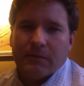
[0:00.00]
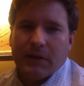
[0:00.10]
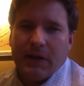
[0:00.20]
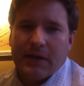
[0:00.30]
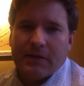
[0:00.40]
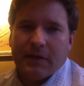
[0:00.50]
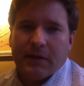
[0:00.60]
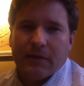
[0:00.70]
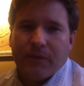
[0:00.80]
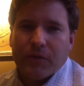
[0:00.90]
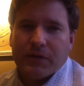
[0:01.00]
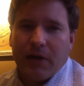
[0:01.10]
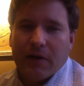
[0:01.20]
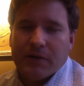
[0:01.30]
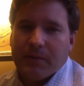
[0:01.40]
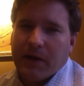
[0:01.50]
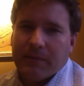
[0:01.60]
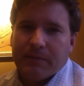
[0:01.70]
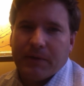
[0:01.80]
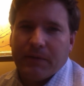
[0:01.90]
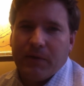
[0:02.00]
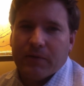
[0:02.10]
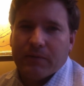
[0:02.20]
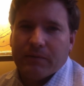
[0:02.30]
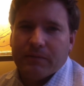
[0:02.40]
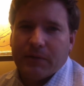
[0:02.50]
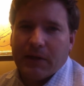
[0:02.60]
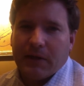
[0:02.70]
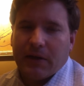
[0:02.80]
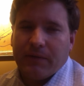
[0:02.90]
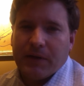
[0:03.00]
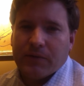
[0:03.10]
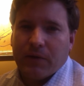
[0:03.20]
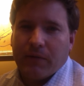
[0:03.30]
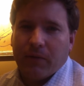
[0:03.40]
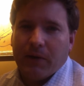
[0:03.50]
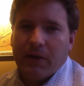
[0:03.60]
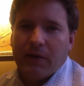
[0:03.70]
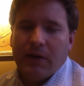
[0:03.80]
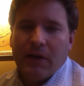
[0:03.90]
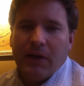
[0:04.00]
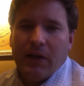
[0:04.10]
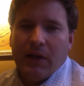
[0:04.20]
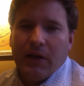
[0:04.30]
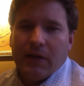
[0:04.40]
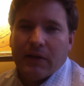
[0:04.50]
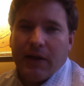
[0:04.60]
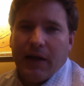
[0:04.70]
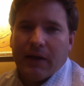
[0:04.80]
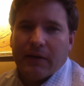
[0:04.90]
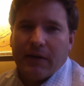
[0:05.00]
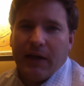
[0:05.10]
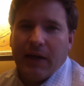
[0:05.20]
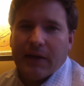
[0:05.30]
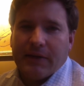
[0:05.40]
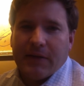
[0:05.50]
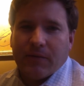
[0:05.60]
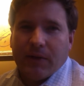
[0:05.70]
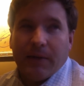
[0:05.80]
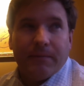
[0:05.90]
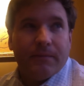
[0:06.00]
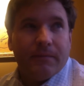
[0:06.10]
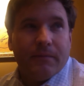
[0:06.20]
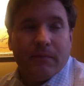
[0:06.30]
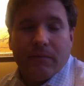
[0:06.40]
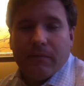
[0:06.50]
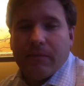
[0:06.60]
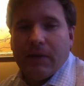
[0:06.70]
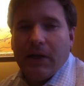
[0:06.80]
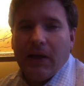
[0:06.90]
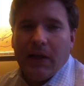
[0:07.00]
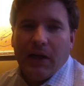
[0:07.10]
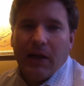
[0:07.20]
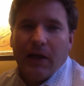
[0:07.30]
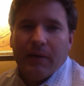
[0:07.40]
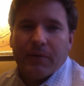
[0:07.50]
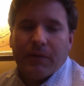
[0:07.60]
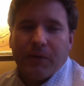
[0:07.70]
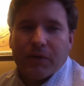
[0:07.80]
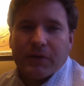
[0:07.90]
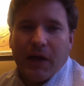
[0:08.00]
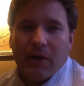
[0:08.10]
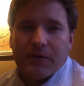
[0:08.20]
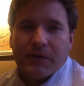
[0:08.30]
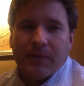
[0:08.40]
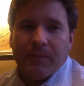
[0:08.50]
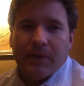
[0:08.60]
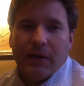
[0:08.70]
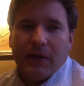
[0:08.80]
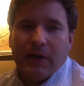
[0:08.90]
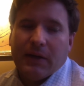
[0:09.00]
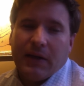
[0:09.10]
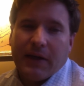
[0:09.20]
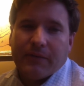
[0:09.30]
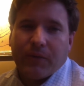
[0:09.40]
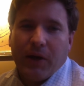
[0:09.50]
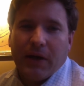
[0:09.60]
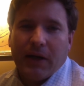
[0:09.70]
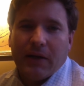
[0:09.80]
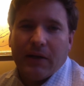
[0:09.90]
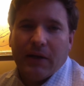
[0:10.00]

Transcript: Guess the first scholarship. I got confused with Tatiana Fletcher there for a minute. Tanea, I guess that's her name. The first scholarship last Friday,